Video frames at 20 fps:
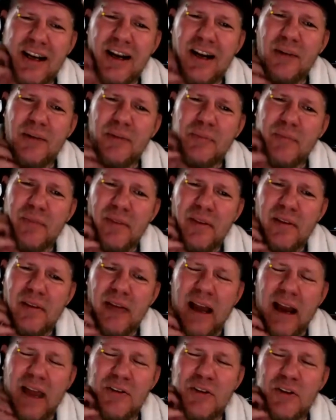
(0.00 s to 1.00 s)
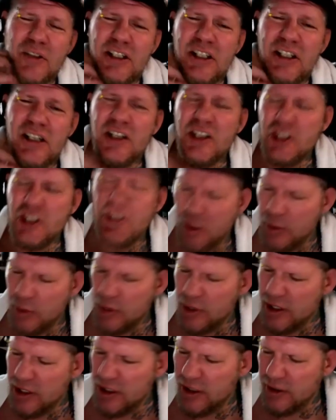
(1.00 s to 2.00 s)
I haven't seen this show
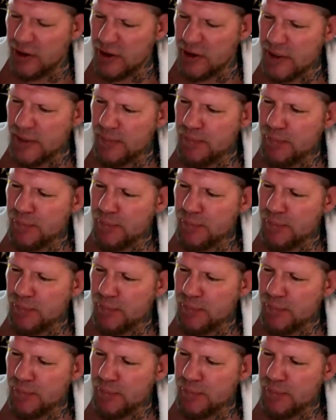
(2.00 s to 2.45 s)
in years.